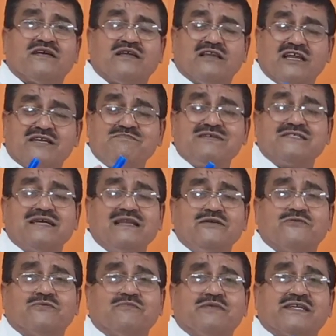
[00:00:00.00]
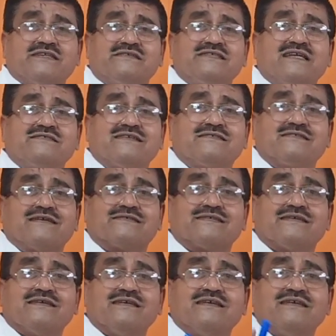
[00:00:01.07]
Let me tell you, brothers and
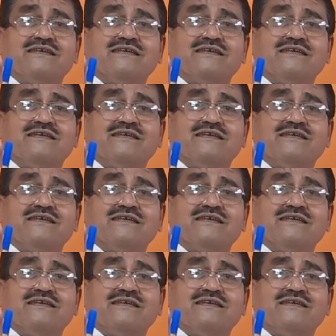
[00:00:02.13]
sisters,